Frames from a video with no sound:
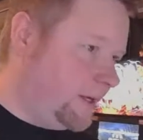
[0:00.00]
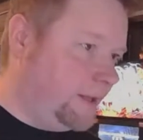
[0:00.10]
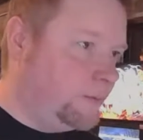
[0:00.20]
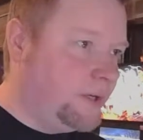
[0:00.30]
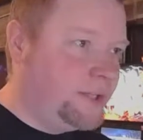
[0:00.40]

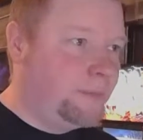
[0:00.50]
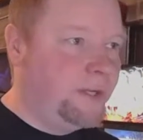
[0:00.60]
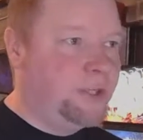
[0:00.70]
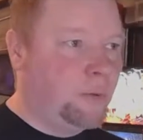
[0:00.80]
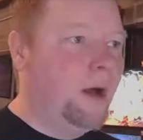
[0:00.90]
that watched my
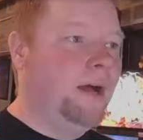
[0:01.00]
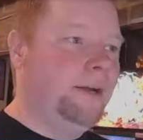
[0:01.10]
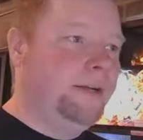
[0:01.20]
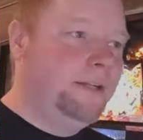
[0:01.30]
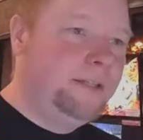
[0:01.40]

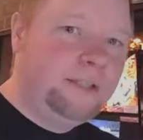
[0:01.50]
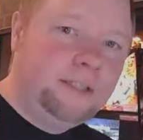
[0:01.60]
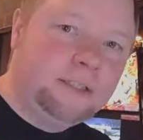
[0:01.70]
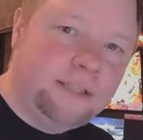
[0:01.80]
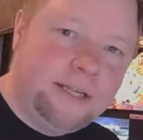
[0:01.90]
Tron
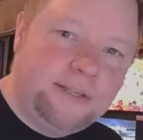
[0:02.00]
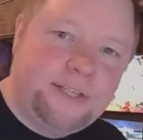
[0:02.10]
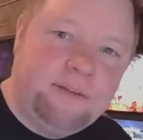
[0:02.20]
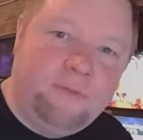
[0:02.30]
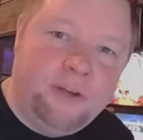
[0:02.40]

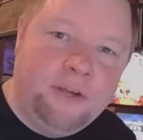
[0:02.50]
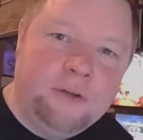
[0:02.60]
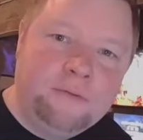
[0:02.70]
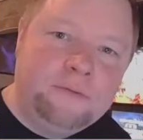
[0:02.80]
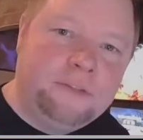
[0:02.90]
Legacy
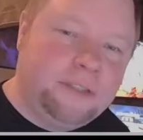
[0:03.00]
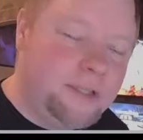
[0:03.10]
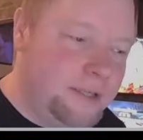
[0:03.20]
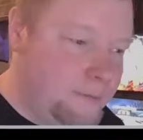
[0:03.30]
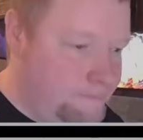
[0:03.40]
video.
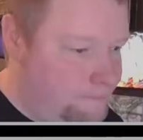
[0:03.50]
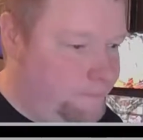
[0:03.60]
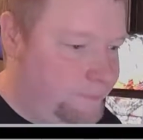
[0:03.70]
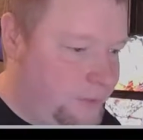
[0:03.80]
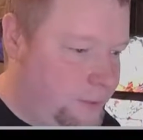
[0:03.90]

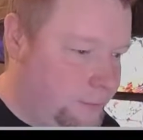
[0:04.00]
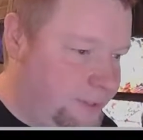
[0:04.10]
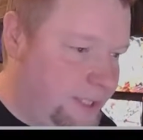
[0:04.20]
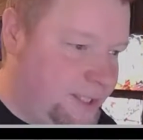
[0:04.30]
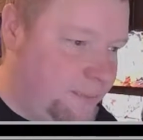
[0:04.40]
It's cool to
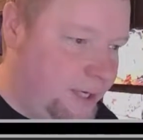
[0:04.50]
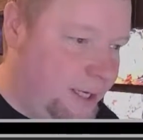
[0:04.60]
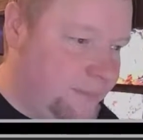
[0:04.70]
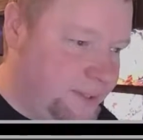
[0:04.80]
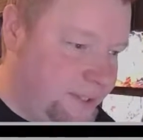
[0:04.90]
see some
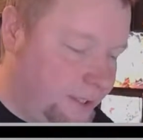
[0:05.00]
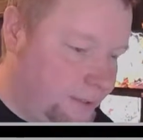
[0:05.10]
comments there,